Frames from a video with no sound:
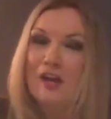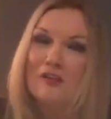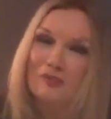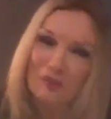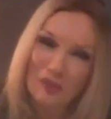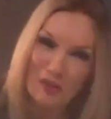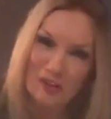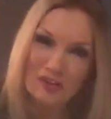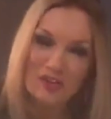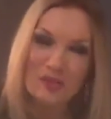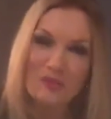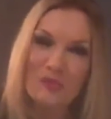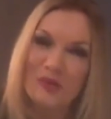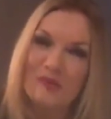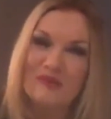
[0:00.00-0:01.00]
for all your
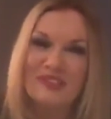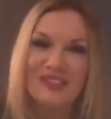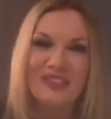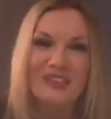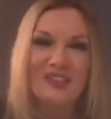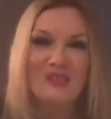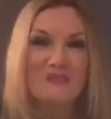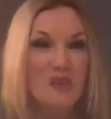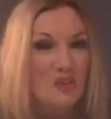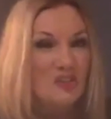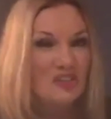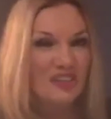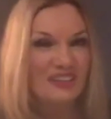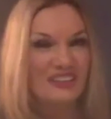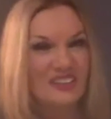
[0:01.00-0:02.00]
support. I'm still a little
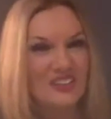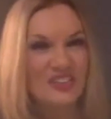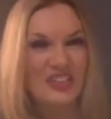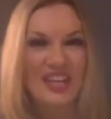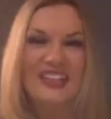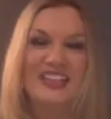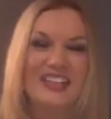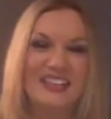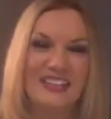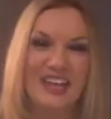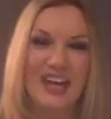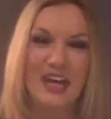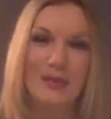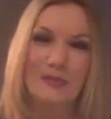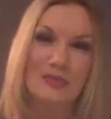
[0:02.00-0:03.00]
emotional, a little shaky at
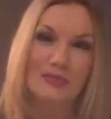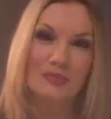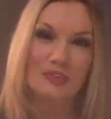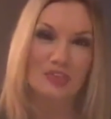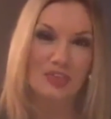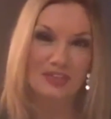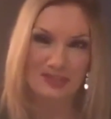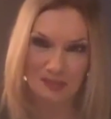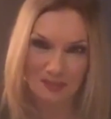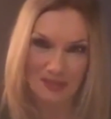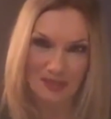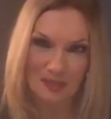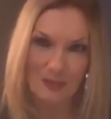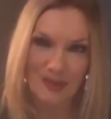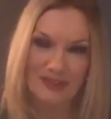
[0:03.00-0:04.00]
times, which is to be
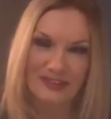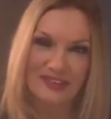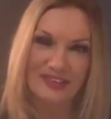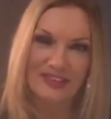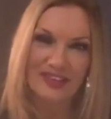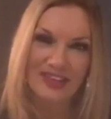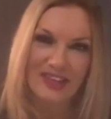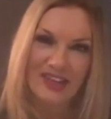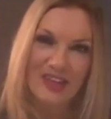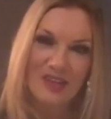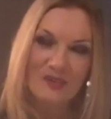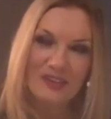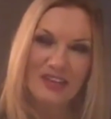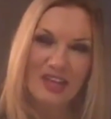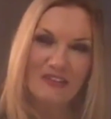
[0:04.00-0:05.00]
expected
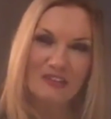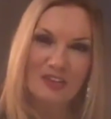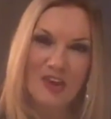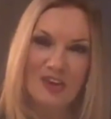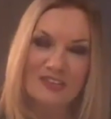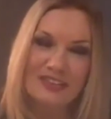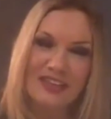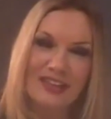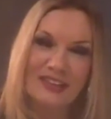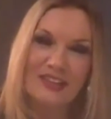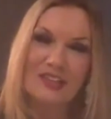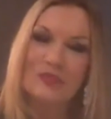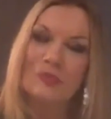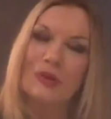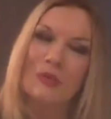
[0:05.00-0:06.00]
when you have a loss like
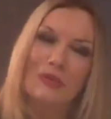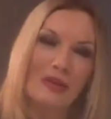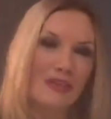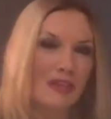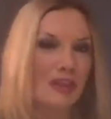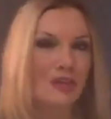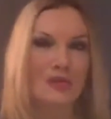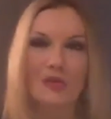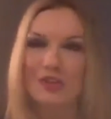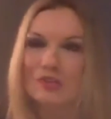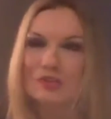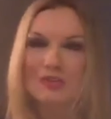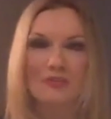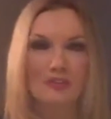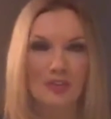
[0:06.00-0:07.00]
this. But I want to thank you all
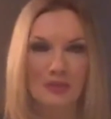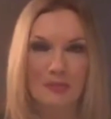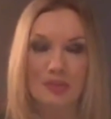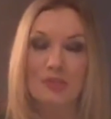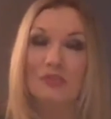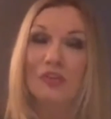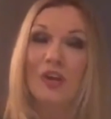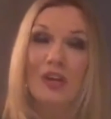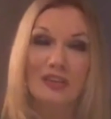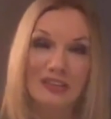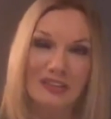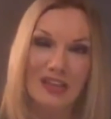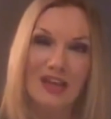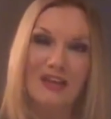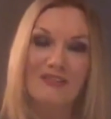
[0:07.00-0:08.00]
so very much for all the
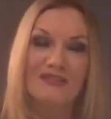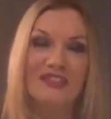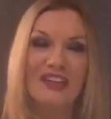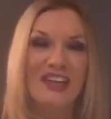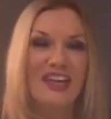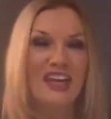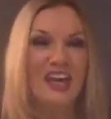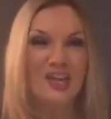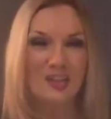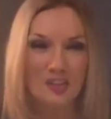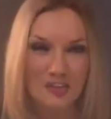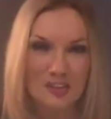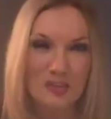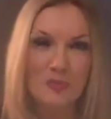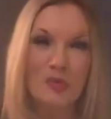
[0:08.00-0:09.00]
love and all
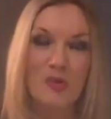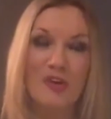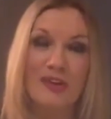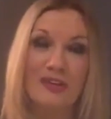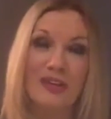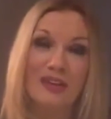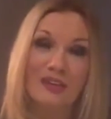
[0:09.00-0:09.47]
the support